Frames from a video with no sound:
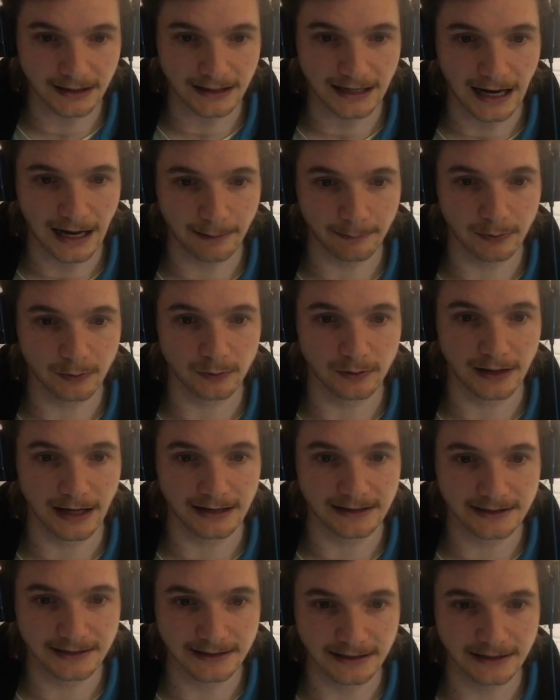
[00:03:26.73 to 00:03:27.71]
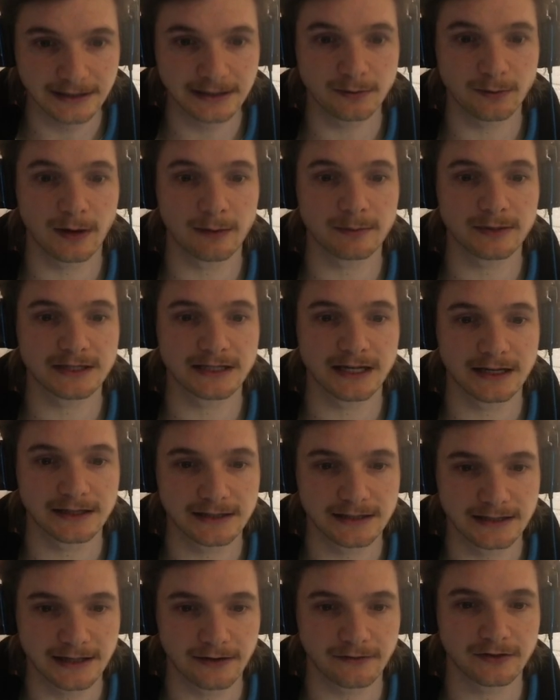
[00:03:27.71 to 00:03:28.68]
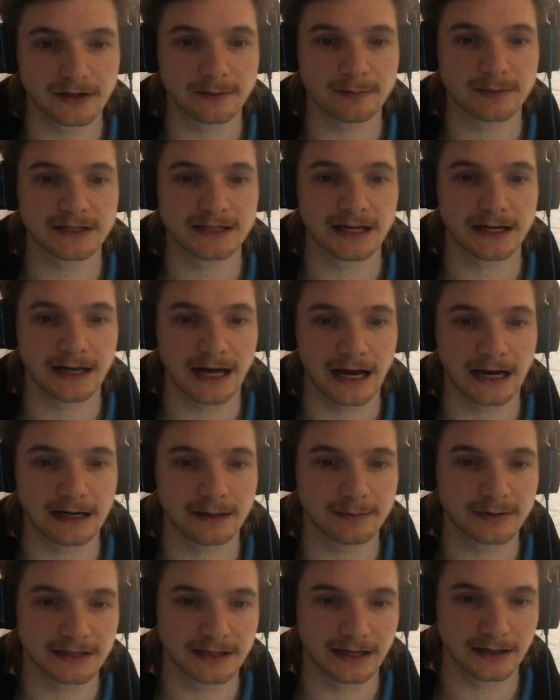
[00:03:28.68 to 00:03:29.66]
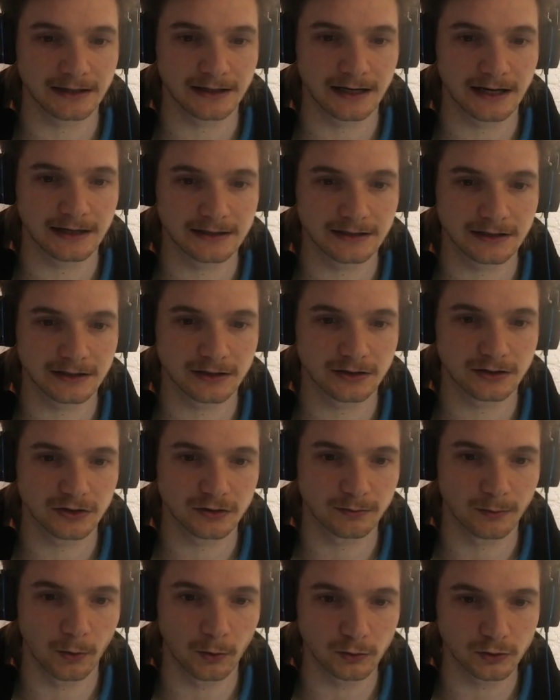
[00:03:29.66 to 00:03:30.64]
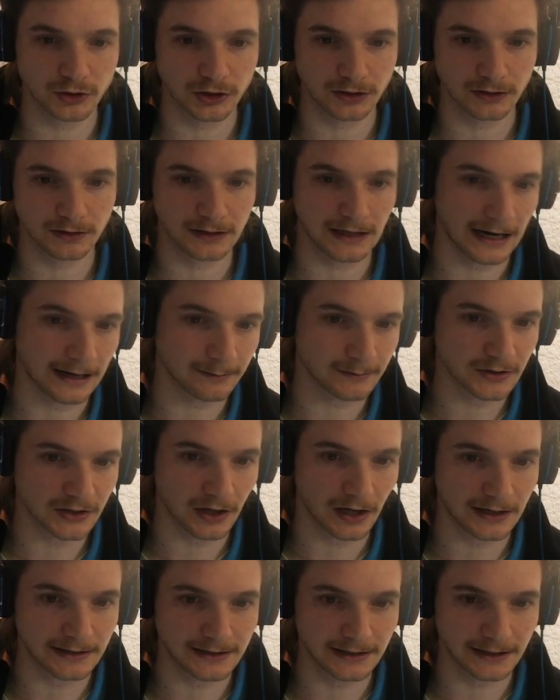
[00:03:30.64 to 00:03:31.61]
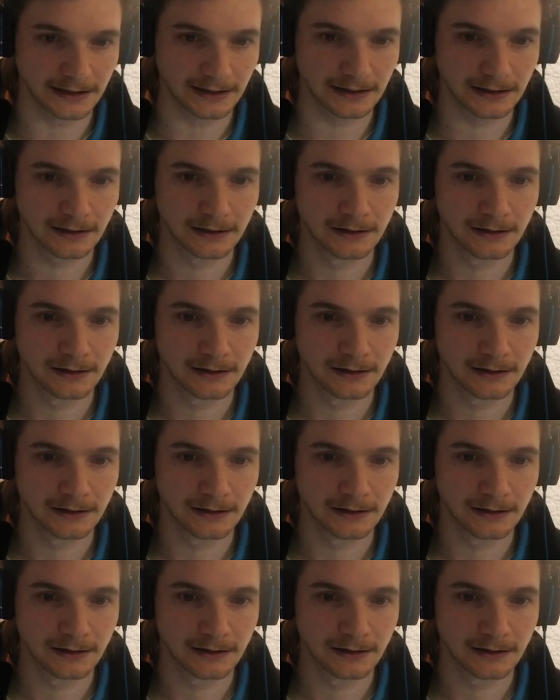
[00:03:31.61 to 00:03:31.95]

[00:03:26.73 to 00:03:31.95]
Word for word: happy with that. 61%, 70%, 80%. Yes, small game size here,